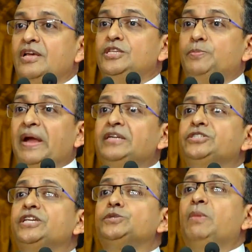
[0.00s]
spend
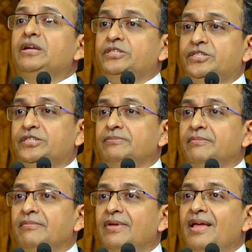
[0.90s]
6 months,
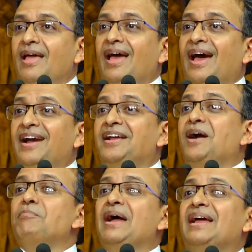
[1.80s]
and
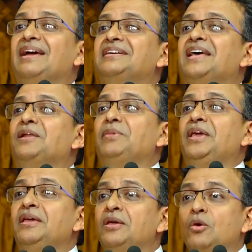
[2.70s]
come back and tell
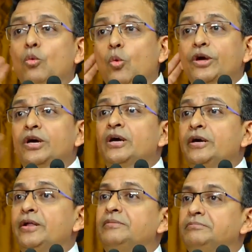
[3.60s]
me what you
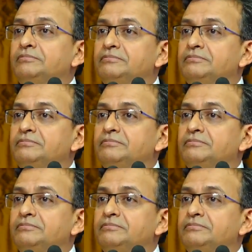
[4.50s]
heard.